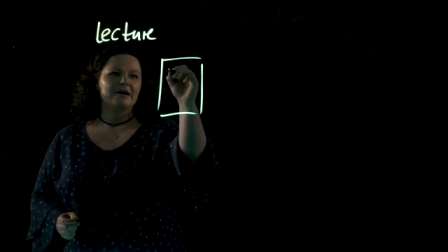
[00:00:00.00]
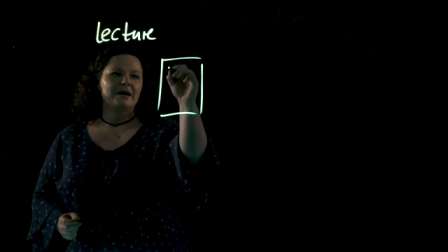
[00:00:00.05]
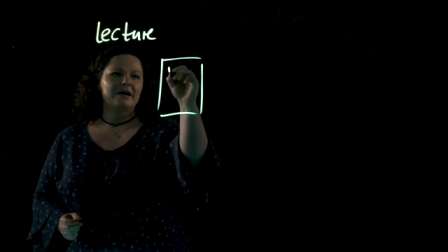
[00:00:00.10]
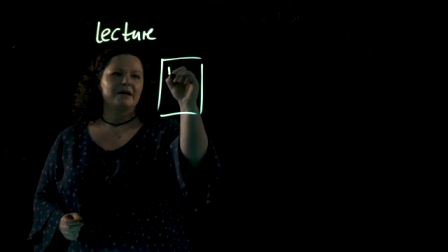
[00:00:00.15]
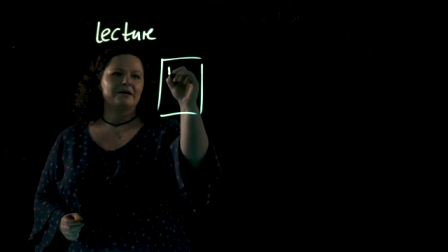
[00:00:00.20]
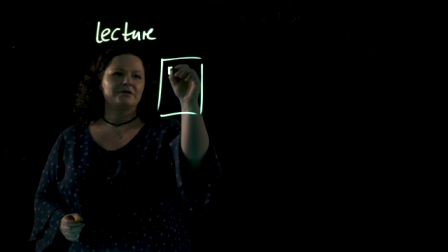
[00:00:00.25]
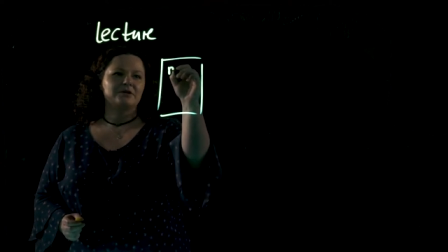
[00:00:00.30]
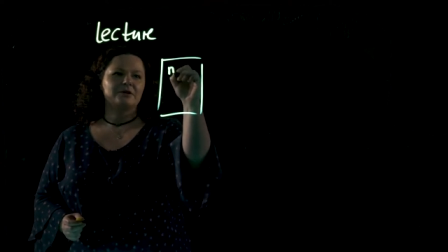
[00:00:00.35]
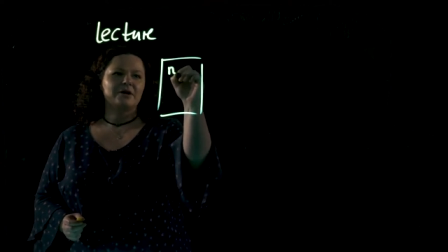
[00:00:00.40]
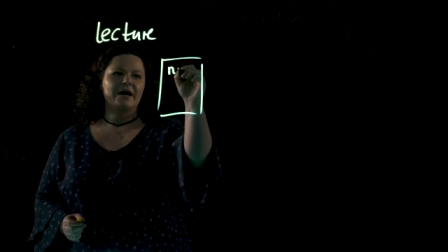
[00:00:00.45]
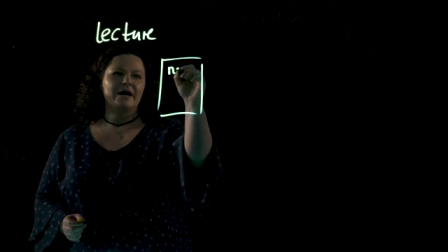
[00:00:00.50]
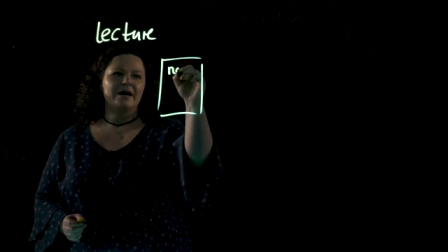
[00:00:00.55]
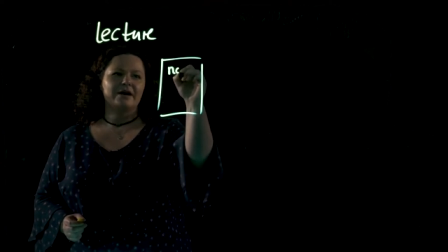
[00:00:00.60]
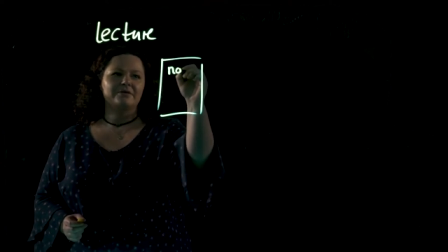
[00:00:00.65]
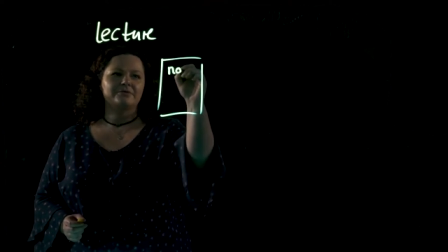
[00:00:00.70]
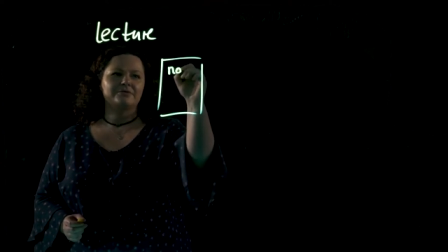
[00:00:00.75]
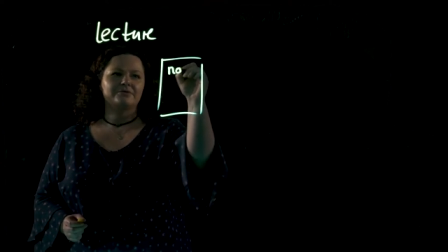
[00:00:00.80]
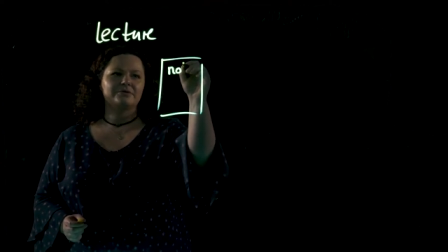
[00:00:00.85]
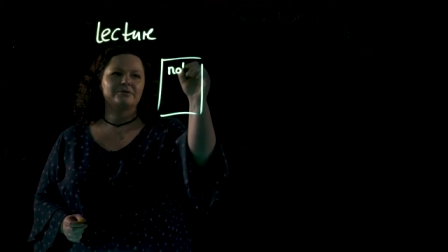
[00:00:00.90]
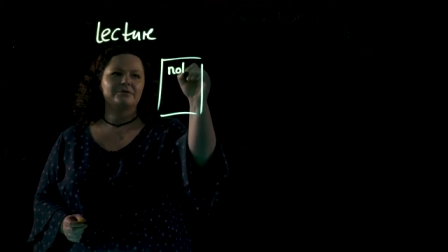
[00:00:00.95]
and you
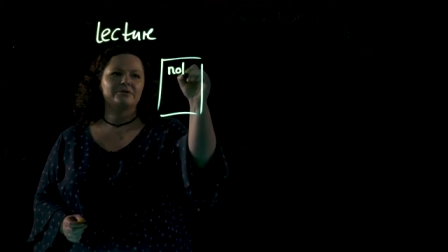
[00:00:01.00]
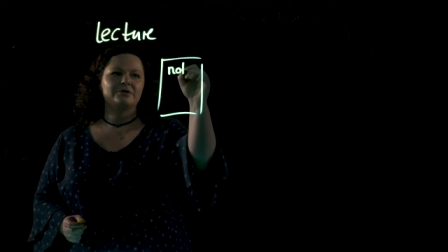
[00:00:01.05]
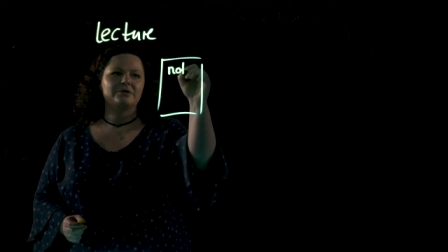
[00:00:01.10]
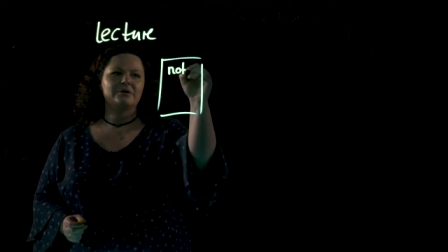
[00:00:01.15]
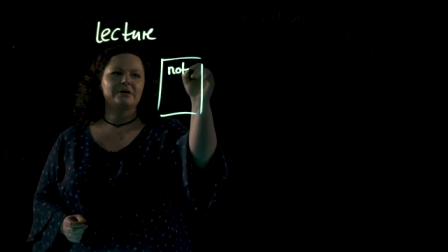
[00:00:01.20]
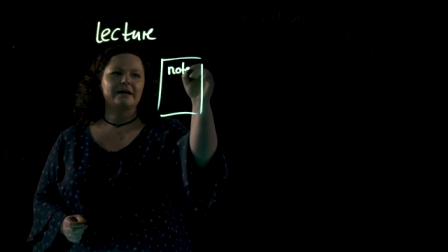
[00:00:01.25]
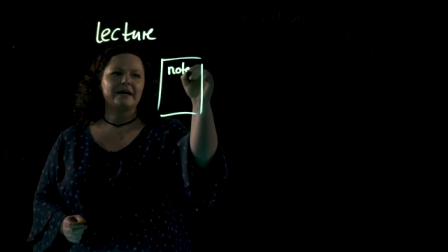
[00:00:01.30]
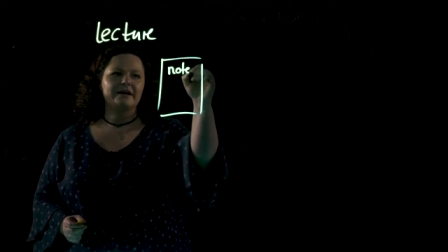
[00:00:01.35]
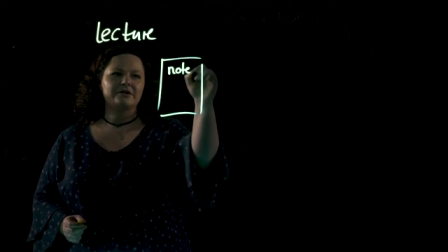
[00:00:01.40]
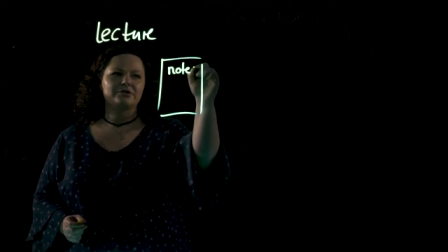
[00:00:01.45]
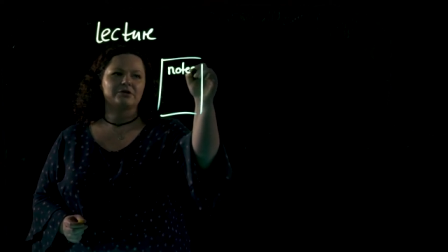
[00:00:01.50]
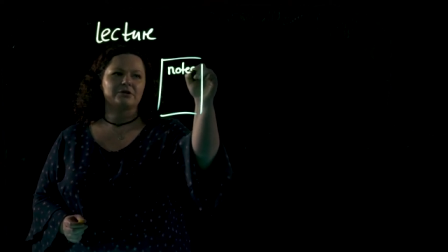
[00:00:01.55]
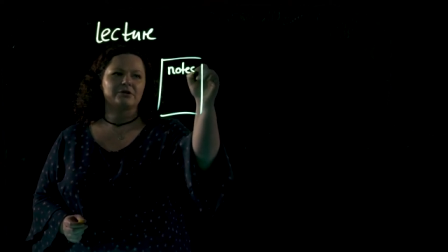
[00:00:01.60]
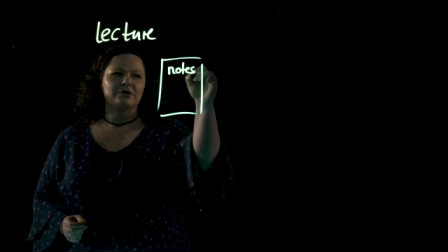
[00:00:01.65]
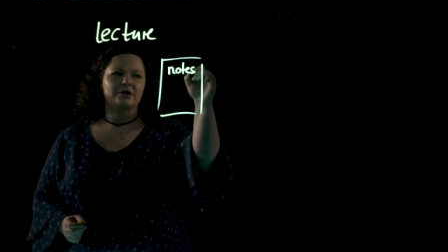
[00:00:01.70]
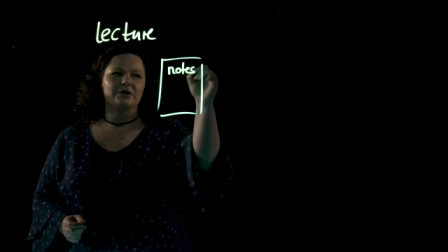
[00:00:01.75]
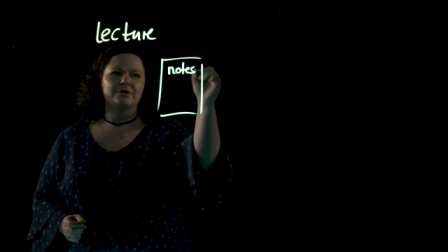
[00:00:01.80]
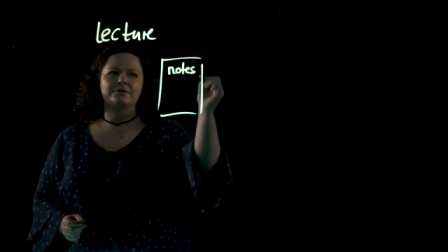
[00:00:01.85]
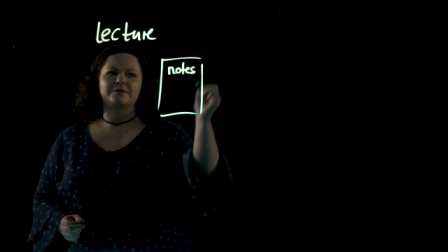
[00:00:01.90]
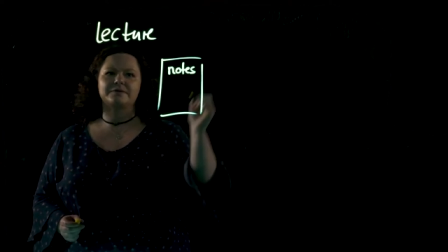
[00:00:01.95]
have your lecture
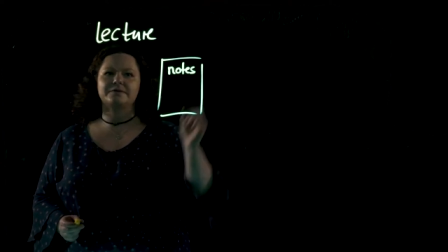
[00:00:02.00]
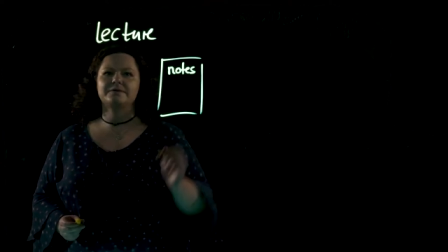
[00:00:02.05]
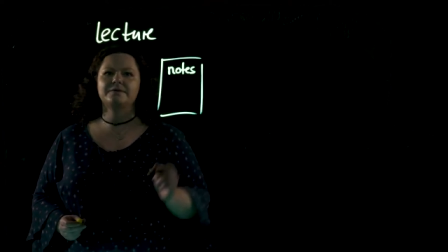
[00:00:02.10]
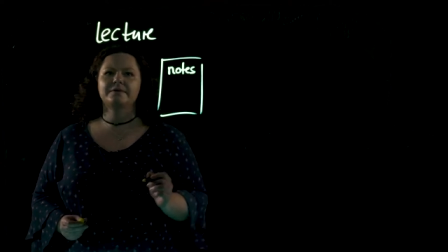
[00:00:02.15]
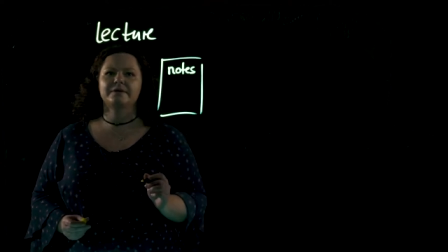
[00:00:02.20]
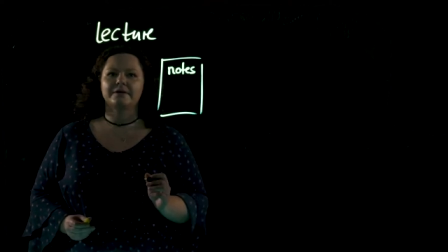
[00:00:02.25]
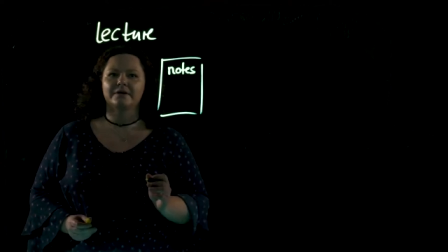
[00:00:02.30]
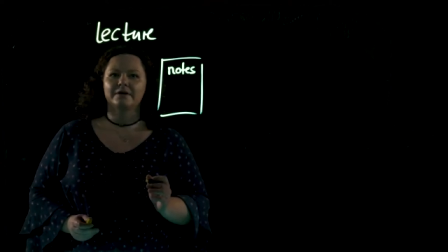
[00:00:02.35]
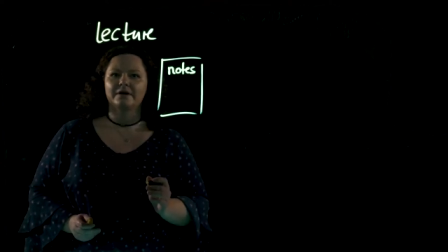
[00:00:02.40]
notes.